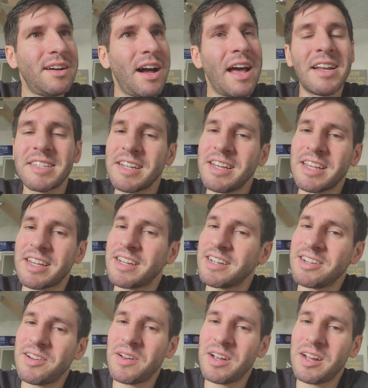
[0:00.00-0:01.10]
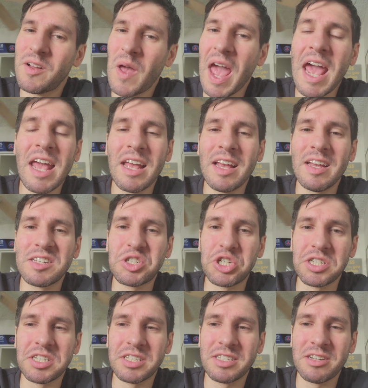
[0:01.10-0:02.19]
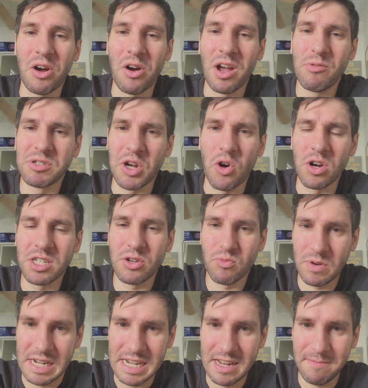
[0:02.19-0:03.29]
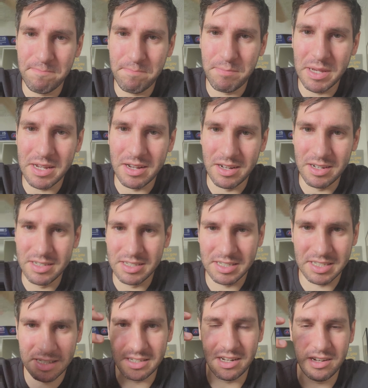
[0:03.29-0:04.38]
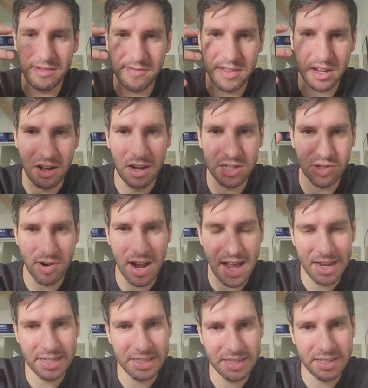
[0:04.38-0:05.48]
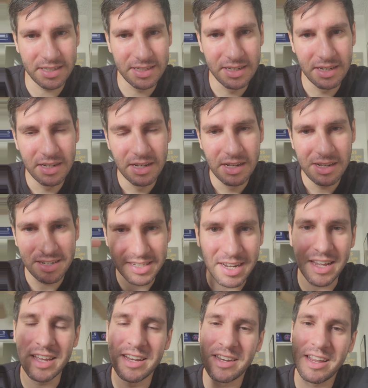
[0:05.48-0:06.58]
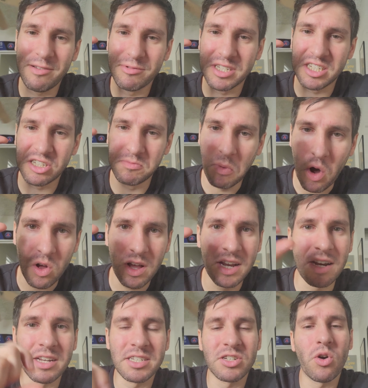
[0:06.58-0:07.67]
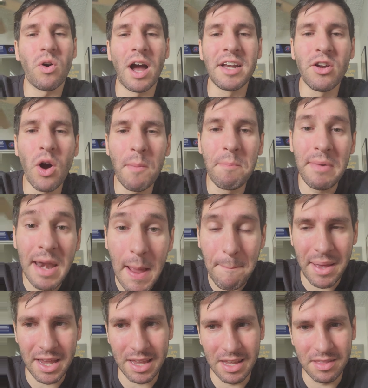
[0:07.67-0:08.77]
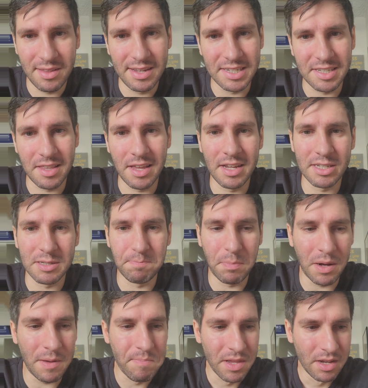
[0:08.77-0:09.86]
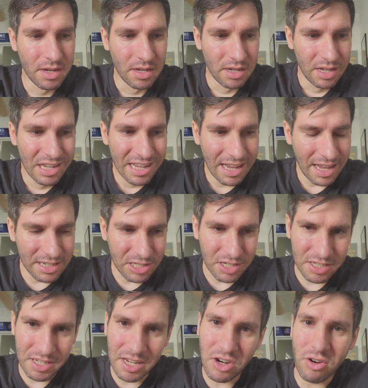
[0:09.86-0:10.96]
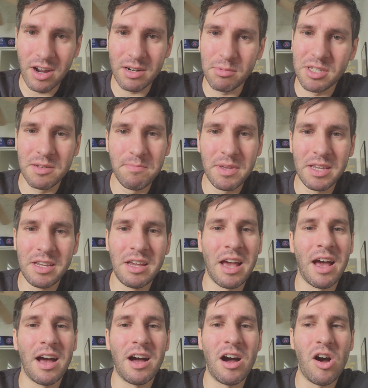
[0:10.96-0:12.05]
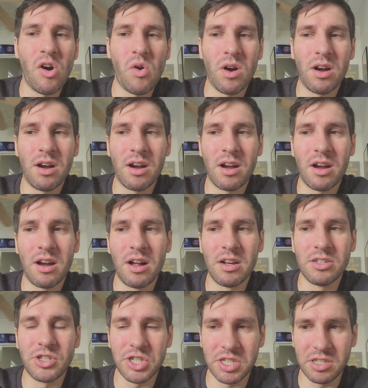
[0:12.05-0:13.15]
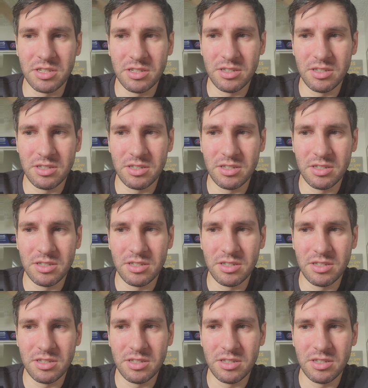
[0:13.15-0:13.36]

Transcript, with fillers: And it's like, a, it's just it was hard to read because of the contrast second, it was small. And so I know I'm nitpicking these things, but it's just incredible to me how just